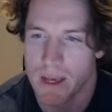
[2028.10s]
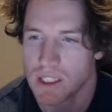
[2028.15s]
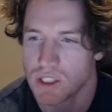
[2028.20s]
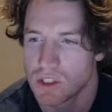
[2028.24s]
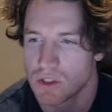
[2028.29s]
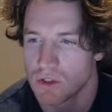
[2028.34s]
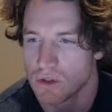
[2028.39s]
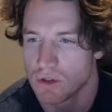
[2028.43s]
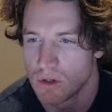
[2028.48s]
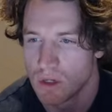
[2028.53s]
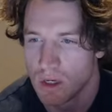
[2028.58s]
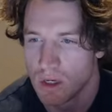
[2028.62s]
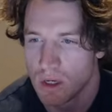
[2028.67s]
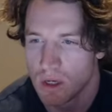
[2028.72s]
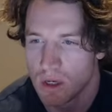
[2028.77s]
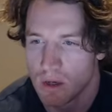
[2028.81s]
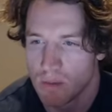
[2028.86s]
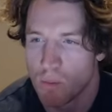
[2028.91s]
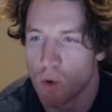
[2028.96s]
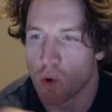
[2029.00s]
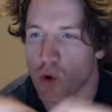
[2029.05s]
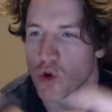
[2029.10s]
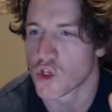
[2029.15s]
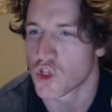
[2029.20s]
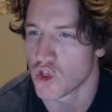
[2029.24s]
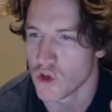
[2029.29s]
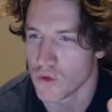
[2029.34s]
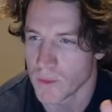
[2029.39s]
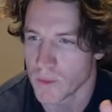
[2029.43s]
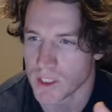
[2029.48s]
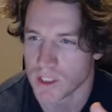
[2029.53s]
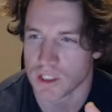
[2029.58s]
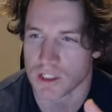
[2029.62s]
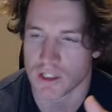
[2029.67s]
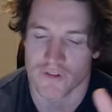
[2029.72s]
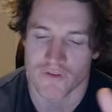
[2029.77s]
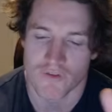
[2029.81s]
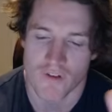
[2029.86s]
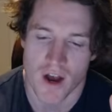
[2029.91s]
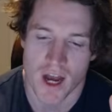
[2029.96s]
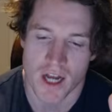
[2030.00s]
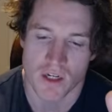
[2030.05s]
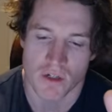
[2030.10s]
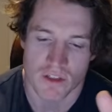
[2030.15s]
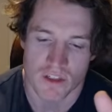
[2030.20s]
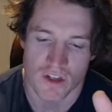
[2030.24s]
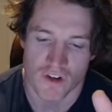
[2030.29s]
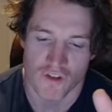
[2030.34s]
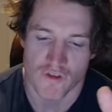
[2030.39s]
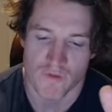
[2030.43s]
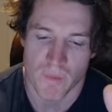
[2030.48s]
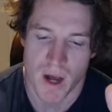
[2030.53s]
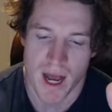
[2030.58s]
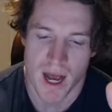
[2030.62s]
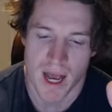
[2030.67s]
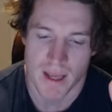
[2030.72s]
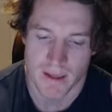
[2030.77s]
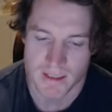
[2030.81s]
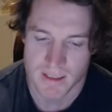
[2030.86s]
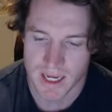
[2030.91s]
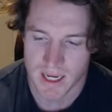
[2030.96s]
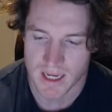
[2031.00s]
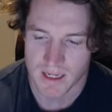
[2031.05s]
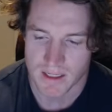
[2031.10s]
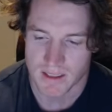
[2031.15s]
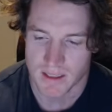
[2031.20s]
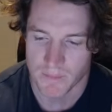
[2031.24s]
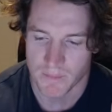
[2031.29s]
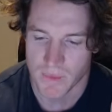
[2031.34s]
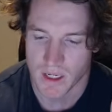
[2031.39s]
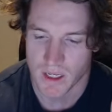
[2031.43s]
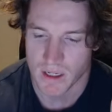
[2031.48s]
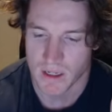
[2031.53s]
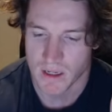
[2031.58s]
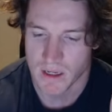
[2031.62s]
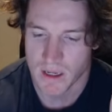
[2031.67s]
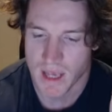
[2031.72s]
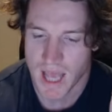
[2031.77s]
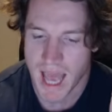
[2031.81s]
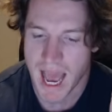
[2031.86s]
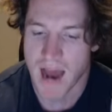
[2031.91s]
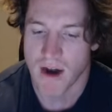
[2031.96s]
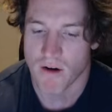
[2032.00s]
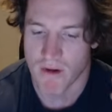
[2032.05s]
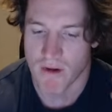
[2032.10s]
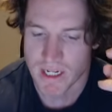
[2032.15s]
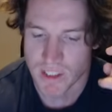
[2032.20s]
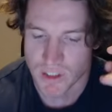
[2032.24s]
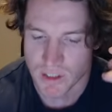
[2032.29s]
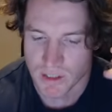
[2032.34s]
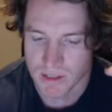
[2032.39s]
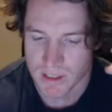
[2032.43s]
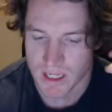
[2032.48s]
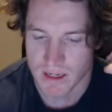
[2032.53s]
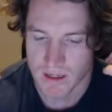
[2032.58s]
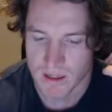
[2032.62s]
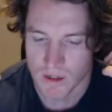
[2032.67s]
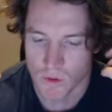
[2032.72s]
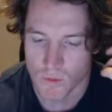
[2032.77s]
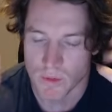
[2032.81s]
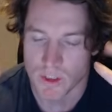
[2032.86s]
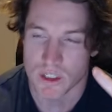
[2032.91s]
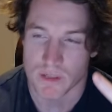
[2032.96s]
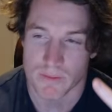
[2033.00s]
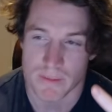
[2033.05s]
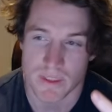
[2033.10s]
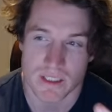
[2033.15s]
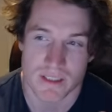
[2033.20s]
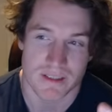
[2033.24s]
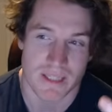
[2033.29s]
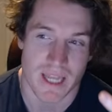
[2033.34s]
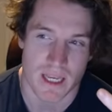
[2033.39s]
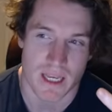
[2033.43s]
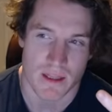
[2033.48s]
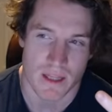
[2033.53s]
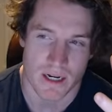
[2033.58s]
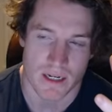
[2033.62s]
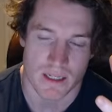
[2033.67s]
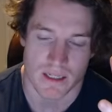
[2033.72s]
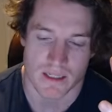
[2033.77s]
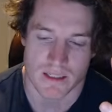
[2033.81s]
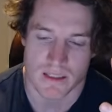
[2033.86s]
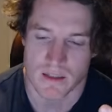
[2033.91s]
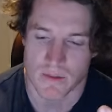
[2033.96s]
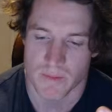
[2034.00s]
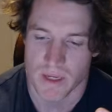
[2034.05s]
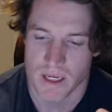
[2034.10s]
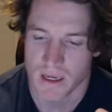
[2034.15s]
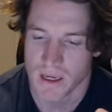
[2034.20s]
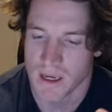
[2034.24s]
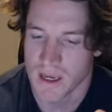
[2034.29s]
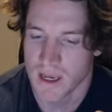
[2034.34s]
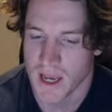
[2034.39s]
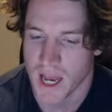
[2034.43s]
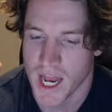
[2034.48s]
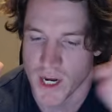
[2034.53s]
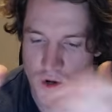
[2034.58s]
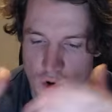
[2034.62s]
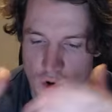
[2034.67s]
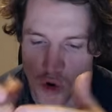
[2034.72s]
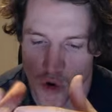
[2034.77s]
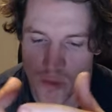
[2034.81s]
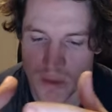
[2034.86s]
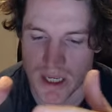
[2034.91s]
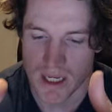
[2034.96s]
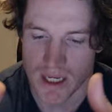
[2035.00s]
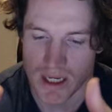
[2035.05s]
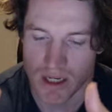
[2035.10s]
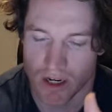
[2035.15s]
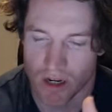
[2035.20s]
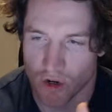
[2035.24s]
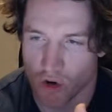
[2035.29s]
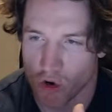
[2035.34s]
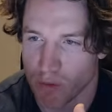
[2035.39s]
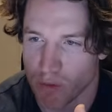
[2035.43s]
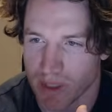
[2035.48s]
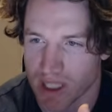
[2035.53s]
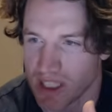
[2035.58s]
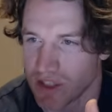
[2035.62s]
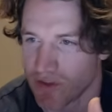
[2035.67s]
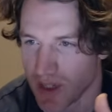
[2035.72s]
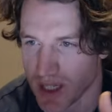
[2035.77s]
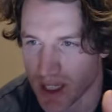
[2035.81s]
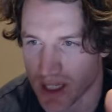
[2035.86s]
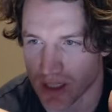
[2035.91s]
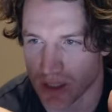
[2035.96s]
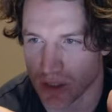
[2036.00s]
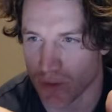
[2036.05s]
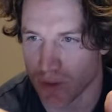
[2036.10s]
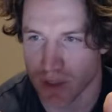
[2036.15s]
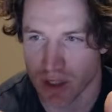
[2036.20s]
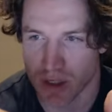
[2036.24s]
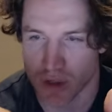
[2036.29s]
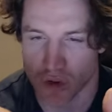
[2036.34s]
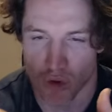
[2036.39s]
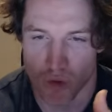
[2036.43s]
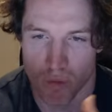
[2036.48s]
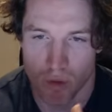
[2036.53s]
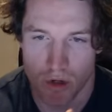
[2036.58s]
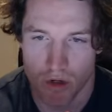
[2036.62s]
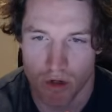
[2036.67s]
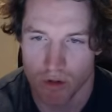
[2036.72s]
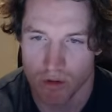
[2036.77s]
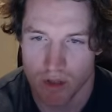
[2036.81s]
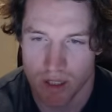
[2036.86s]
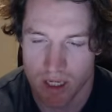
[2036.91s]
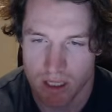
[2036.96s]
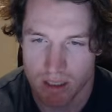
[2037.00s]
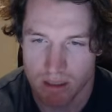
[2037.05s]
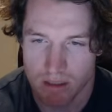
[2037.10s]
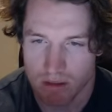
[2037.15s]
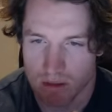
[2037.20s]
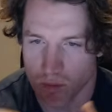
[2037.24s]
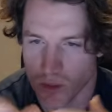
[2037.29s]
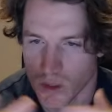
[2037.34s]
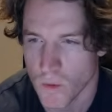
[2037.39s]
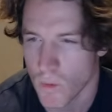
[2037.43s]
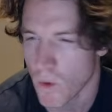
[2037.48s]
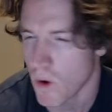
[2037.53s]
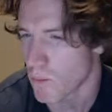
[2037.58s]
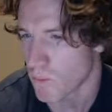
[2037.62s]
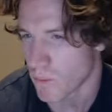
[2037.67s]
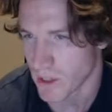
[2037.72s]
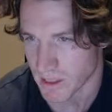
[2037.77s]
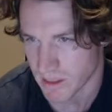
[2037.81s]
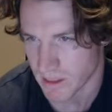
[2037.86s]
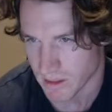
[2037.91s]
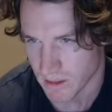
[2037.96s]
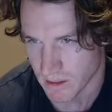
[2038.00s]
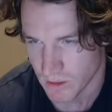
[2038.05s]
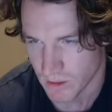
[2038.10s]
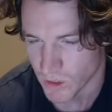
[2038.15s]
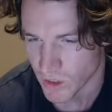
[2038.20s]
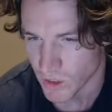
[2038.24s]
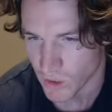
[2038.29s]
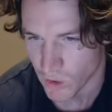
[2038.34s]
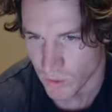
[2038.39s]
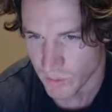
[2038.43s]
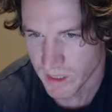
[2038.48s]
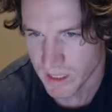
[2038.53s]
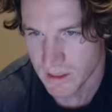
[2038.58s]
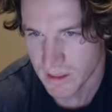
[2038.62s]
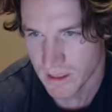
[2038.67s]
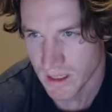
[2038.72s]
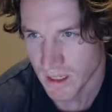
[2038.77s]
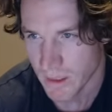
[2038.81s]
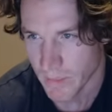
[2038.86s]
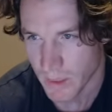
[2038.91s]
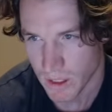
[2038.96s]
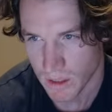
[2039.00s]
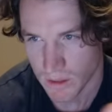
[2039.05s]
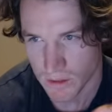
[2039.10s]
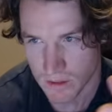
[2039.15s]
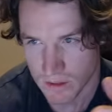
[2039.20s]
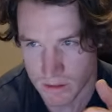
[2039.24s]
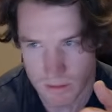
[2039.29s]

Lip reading: you more human to define yourself by, say, something outrageous and almost a mistake than it does to be a normie in a normie sphere doing the normal things. We don't want presidents who are normies because